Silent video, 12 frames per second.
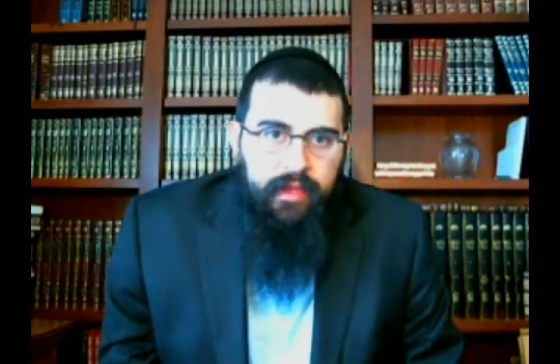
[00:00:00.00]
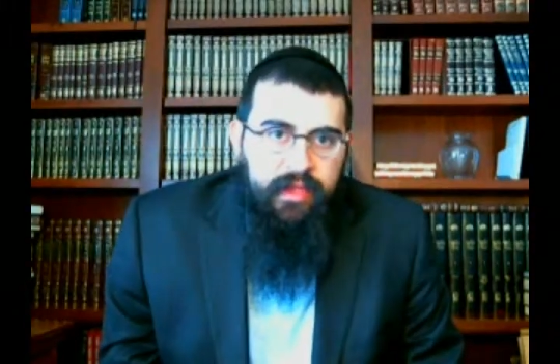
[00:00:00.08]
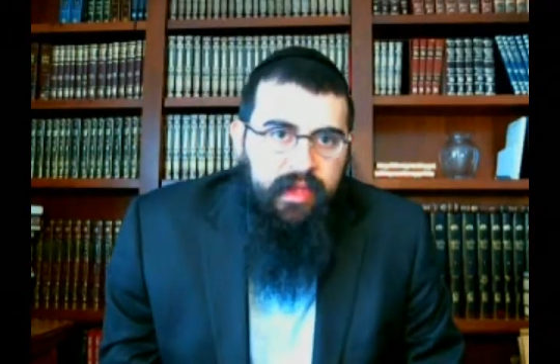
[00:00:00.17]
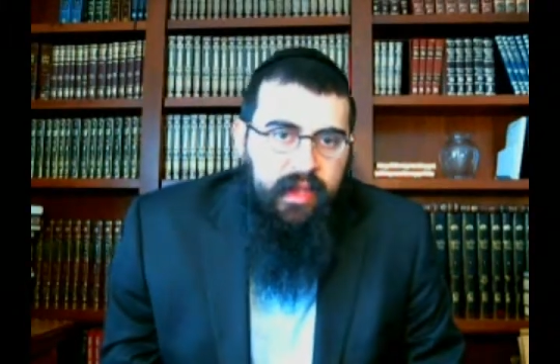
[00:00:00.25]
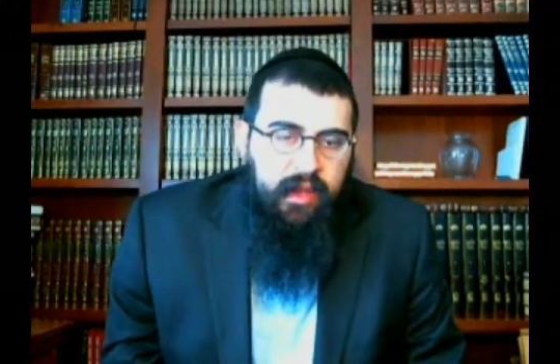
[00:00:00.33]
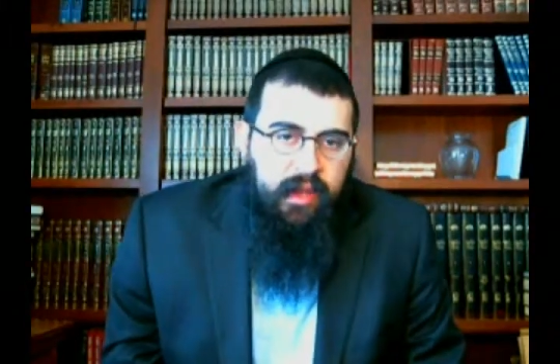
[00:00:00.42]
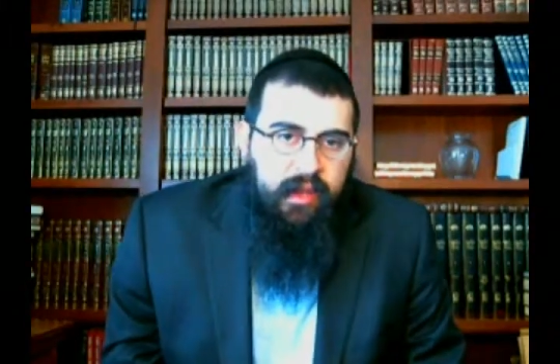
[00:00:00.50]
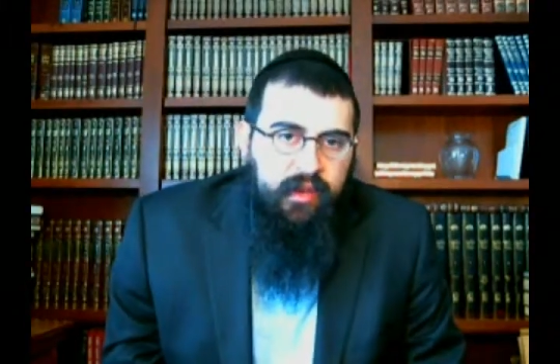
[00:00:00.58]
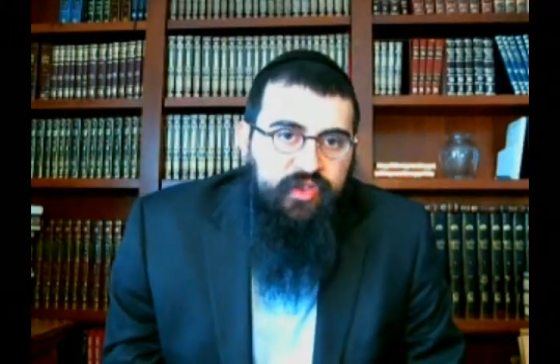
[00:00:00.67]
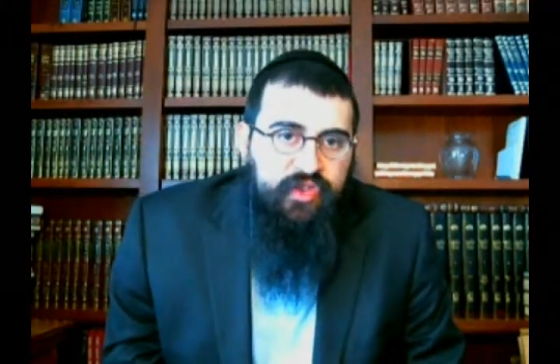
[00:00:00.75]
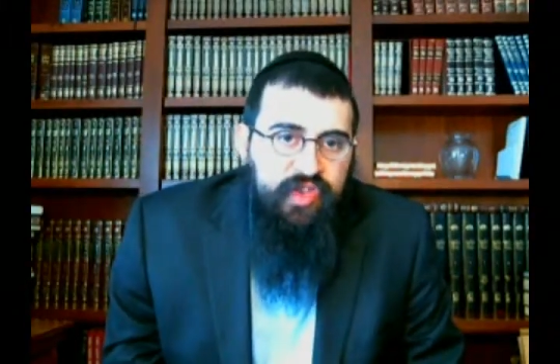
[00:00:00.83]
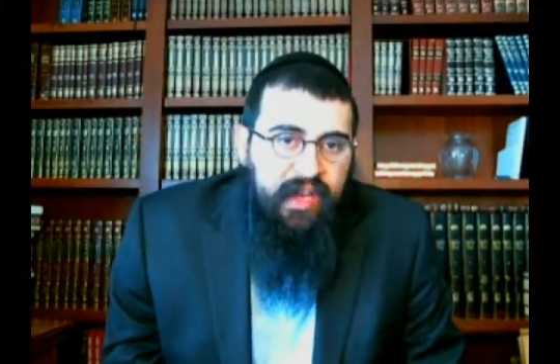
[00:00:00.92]
the
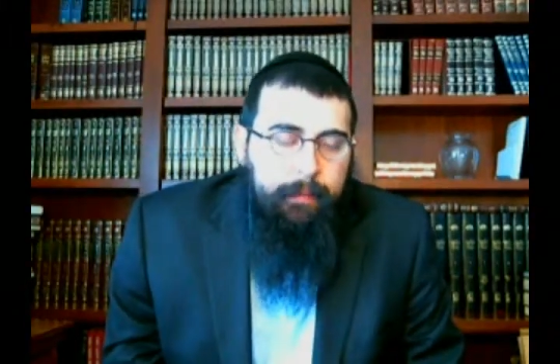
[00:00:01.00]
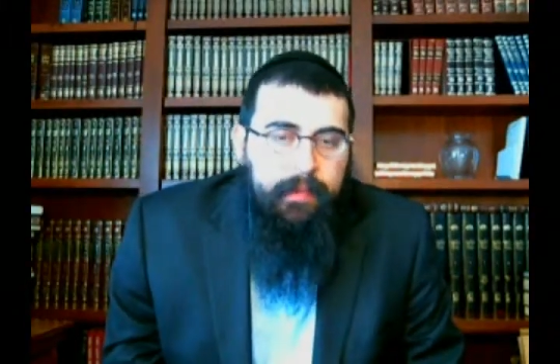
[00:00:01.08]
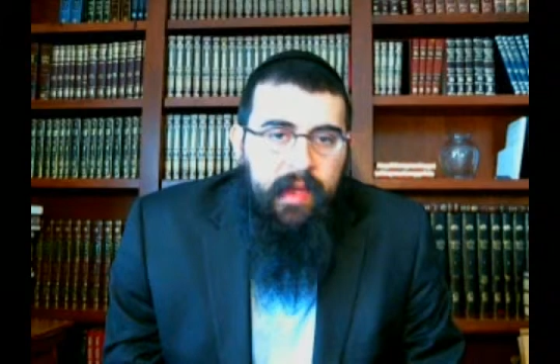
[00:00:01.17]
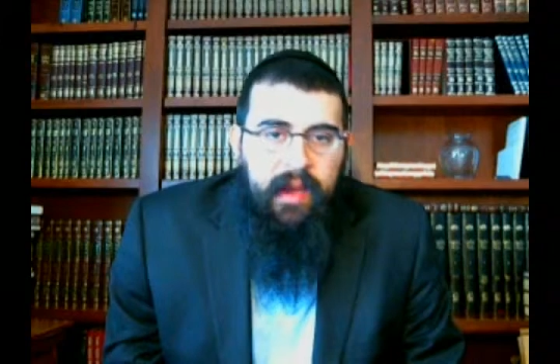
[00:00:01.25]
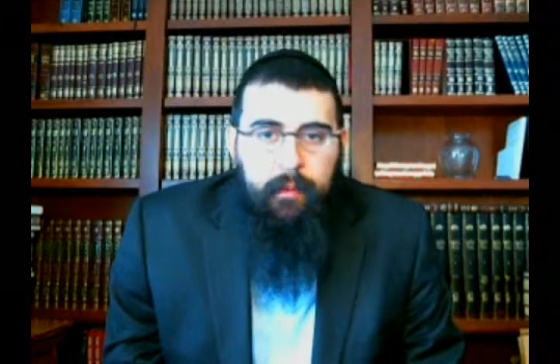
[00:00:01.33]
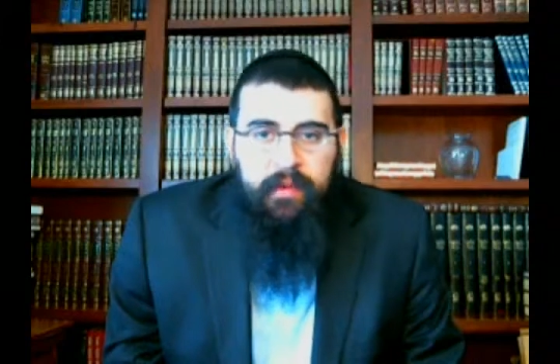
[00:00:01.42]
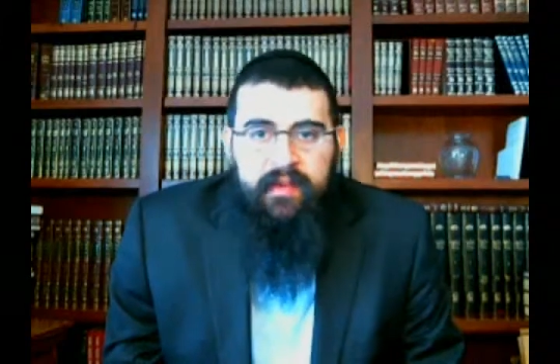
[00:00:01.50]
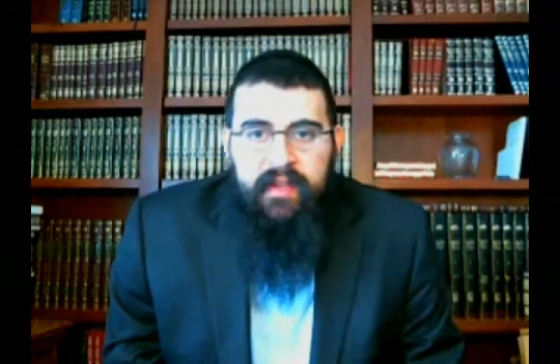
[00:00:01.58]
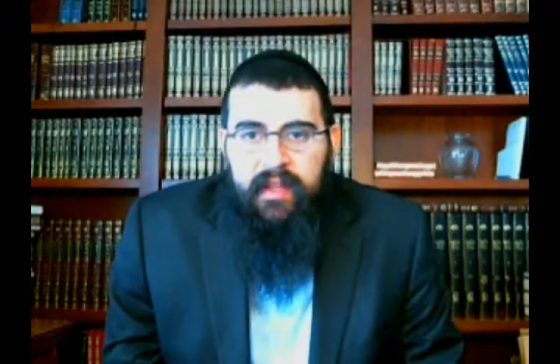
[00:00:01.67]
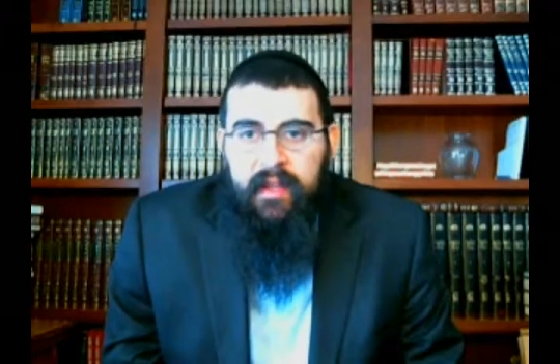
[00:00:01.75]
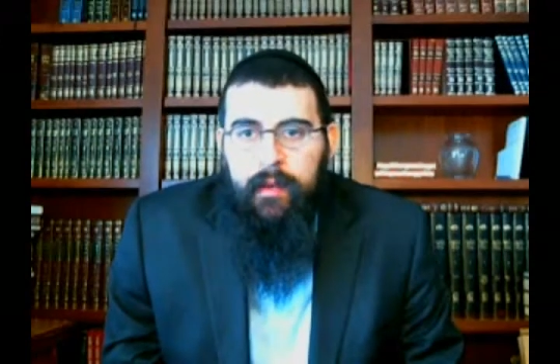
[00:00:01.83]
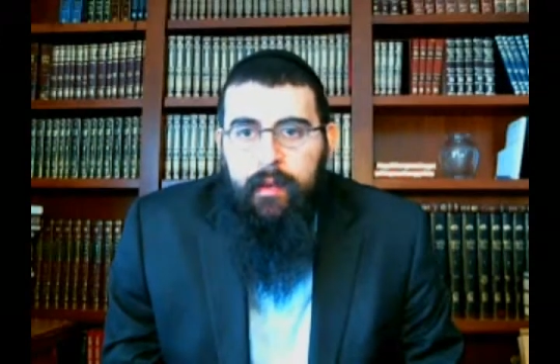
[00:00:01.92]
sheep that he was
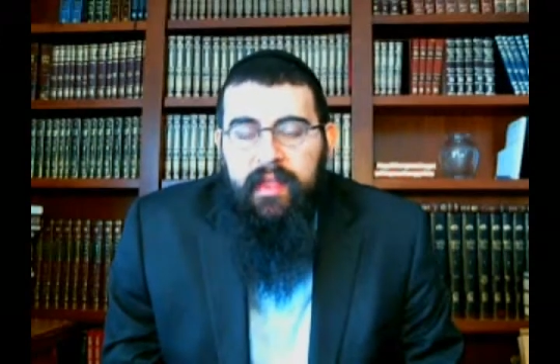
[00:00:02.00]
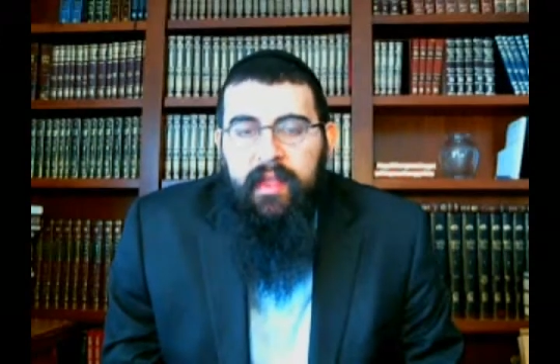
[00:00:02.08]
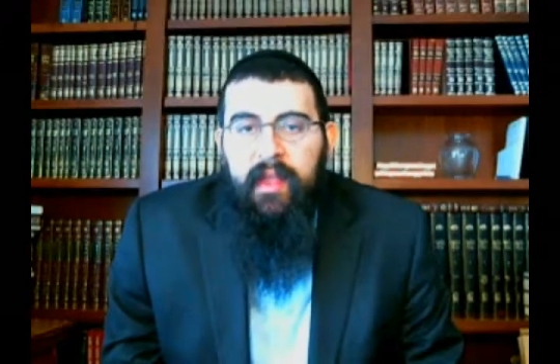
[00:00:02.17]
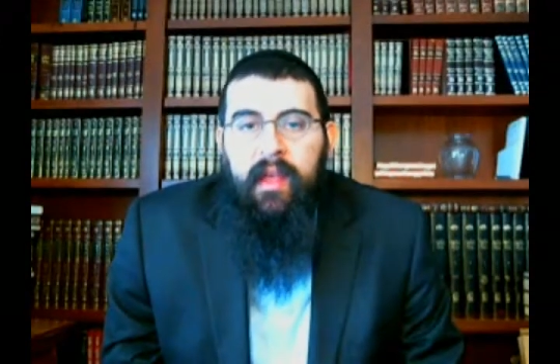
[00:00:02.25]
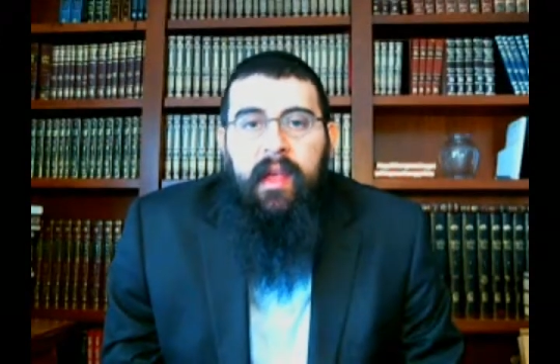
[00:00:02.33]
dealing with,